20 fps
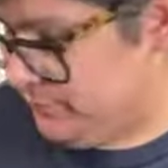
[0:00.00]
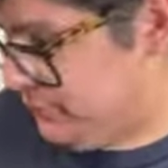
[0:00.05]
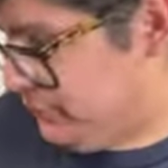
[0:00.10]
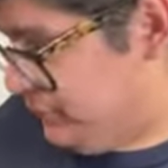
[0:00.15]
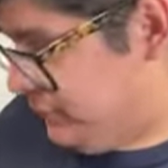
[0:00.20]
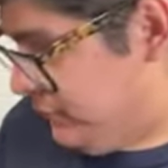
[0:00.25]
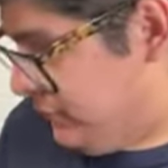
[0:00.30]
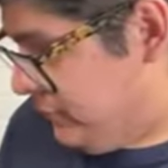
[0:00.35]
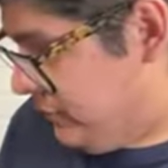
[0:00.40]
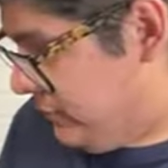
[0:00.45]
y'all.
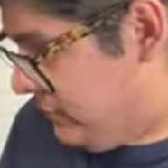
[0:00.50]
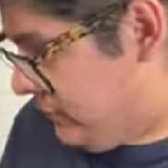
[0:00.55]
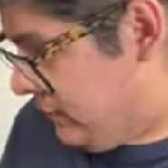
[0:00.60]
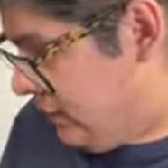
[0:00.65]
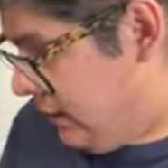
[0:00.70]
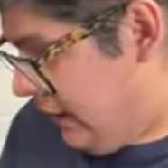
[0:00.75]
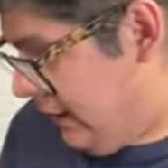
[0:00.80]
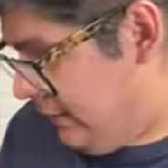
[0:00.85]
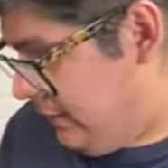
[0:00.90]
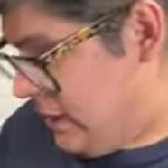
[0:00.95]

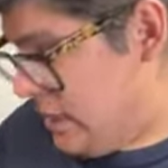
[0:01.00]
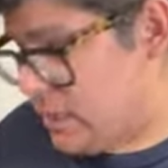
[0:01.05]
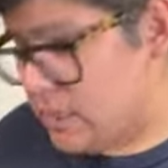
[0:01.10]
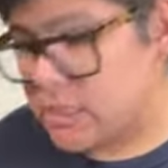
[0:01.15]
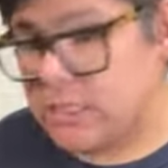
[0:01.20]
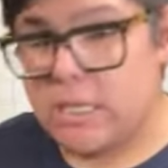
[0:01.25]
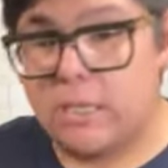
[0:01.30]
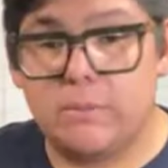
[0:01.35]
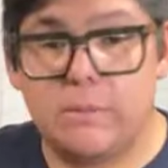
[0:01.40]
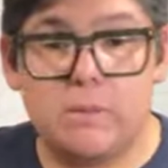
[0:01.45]
Okay?
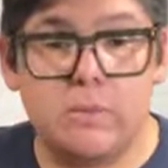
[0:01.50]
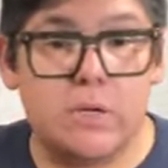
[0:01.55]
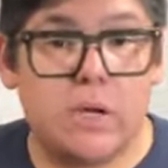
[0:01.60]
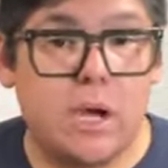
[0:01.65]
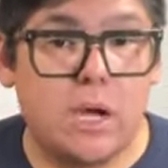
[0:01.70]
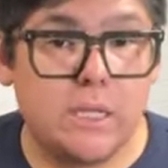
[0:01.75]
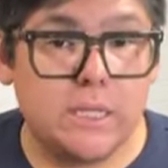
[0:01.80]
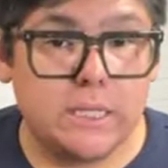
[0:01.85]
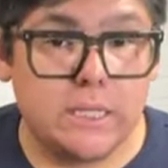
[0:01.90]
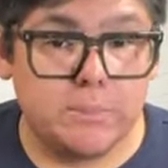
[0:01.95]
Some
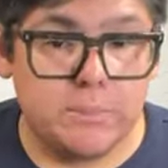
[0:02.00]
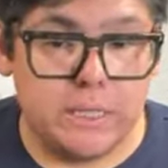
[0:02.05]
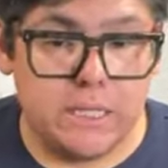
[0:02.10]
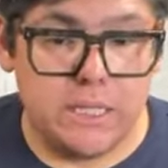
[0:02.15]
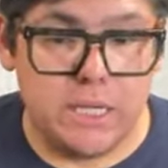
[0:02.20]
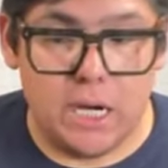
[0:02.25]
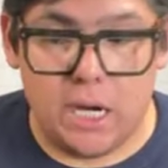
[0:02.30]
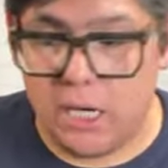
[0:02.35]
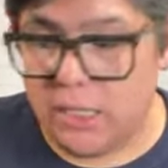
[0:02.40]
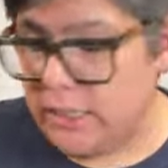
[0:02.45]
people call it
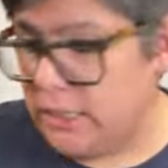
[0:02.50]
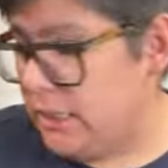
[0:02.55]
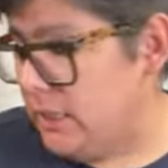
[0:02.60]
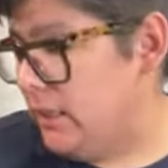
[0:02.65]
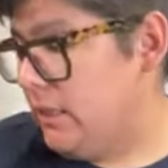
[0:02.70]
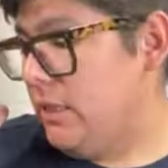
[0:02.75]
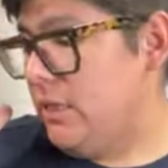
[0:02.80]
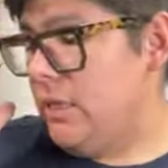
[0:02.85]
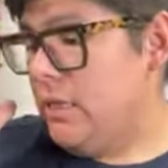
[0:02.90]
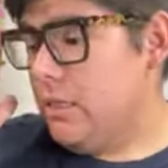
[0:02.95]
being
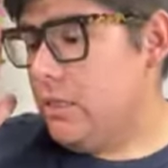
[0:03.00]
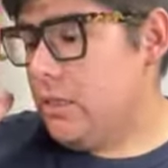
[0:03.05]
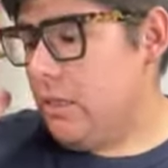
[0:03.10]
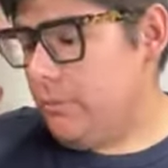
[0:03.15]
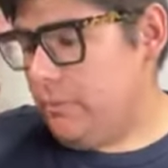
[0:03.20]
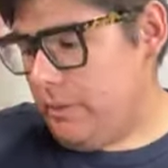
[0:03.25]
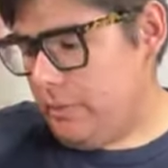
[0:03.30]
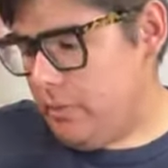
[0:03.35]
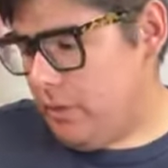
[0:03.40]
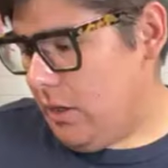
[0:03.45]
cocky.
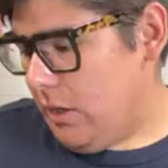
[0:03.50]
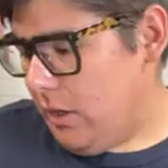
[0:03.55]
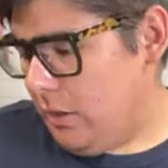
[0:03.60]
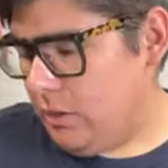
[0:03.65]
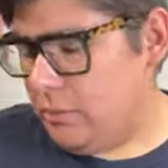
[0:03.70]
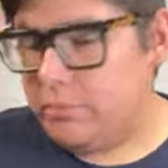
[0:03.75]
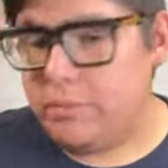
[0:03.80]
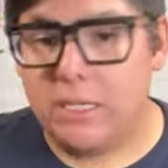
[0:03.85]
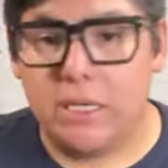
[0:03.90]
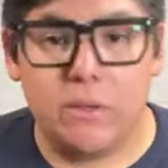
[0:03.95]
Some people
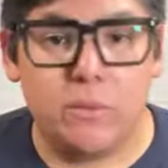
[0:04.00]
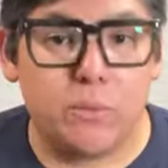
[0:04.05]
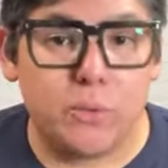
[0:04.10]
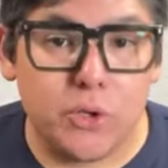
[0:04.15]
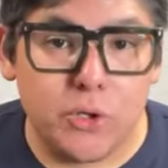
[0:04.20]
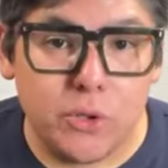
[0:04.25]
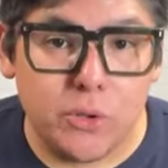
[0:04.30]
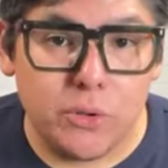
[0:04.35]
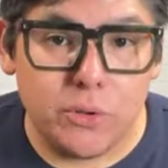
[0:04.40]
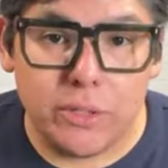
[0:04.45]
call it
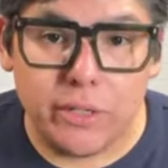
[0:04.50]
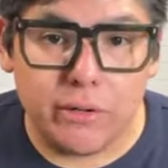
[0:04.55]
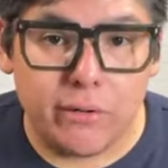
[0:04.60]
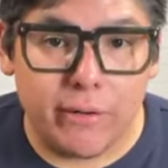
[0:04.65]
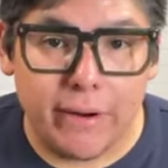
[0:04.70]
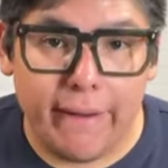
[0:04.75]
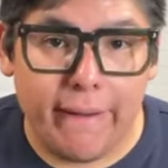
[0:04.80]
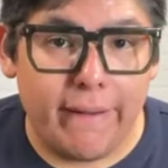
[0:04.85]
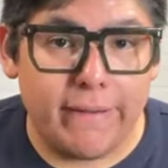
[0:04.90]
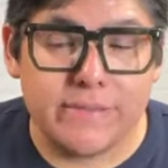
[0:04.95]
being
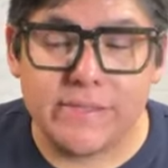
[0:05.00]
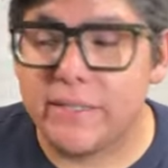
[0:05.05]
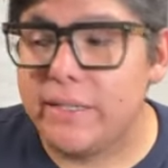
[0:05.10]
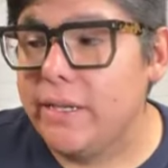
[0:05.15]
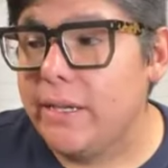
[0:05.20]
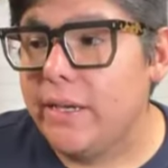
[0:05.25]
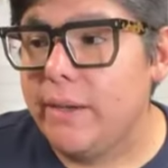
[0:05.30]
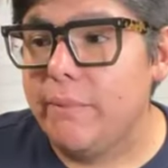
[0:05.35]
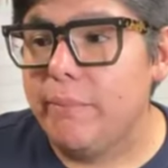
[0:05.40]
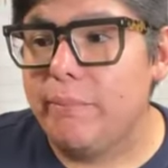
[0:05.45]
rude and
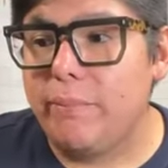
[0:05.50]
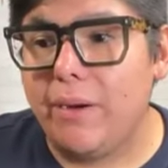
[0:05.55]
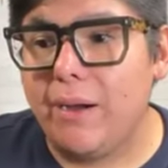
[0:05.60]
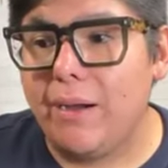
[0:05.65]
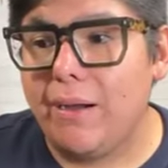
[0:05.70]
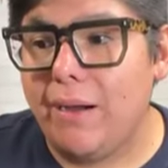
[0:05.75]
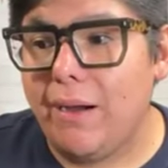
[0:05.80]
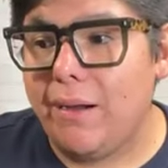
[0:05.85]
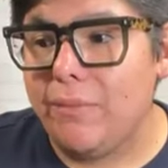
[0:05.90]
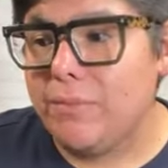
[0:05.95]
crass.
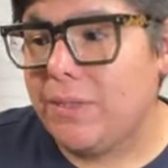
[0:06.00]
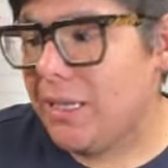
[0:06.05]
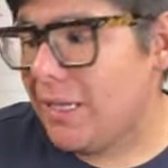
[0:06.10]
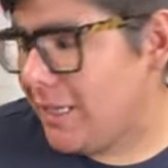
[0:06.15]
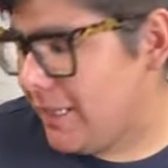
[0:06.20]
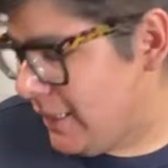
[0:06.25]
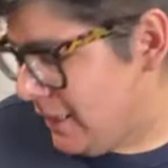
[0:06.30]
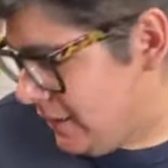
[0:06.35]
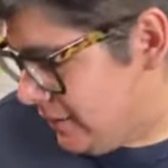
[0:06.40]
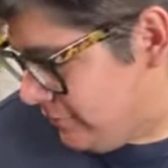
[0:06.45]
But
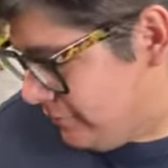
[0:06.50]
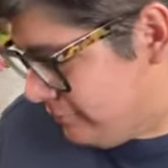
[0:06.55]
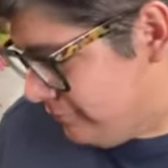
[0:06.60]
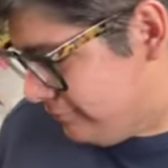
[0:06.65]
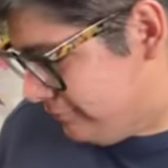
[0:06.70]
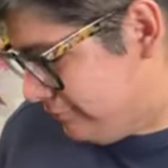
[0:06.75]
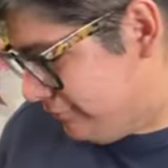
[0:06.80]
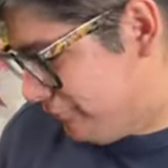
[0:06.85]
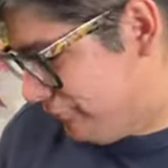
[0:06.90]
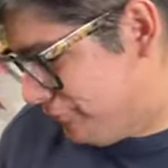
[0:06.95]
I'm like,
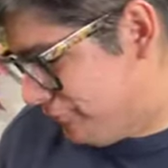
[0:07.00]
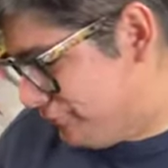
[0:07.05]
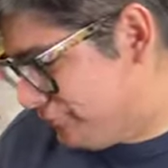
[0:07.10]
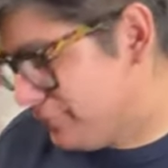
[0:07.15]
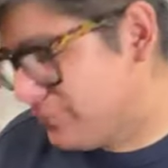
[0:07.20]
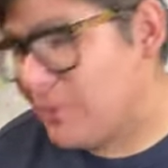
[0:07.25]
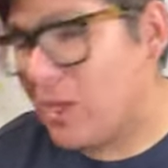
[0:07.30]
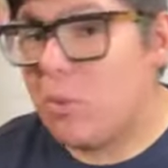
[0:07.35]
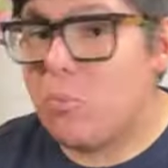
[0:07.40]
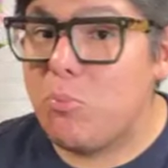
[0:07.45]

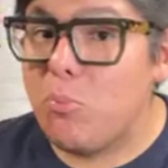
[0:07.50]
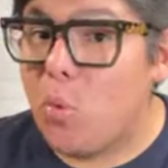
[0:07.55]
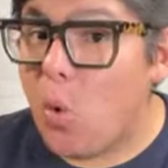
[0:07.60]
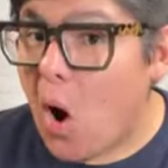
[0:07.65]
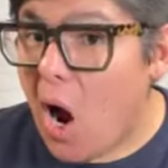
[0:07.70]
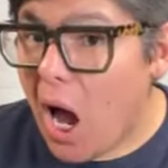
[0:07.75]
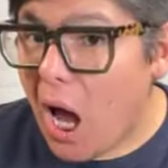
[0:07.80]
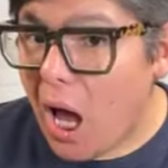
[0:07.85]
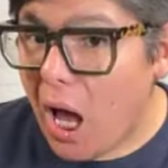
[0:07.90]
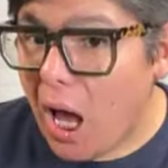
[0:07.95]

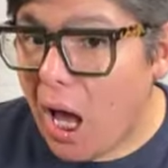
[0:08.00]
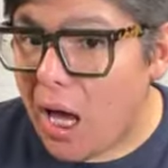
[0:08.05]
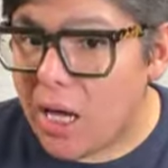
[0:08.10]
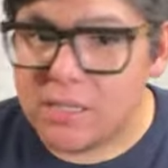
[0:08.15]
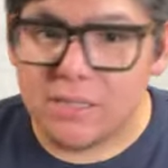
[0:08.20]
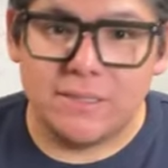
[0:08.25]
moi,